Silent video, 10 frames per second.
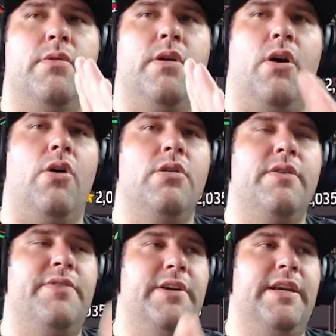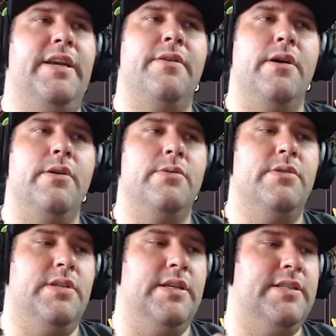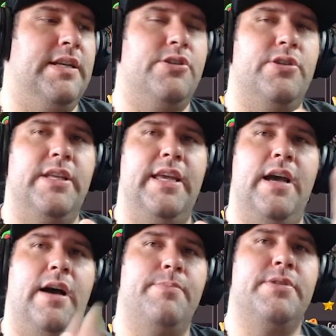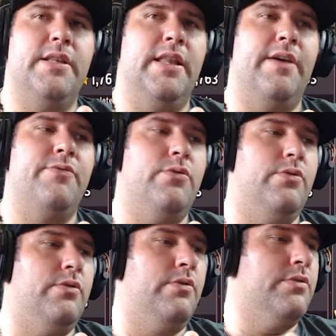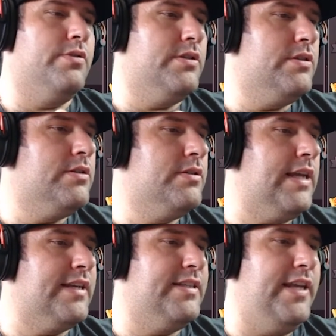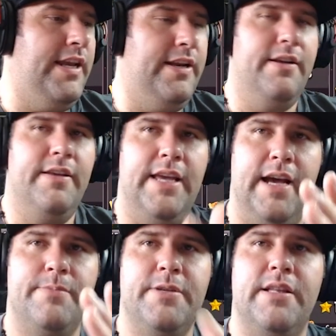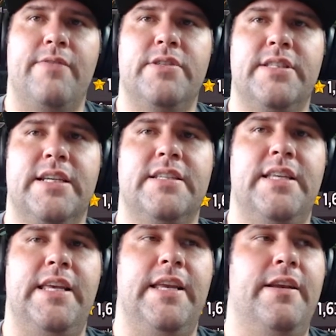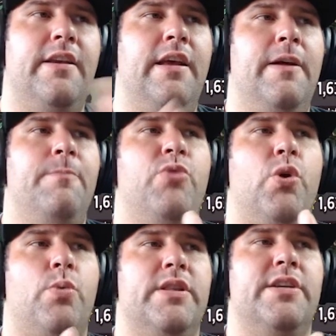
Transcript: all of your heroes essentially up to level 16. Yeah, up to level 16, what they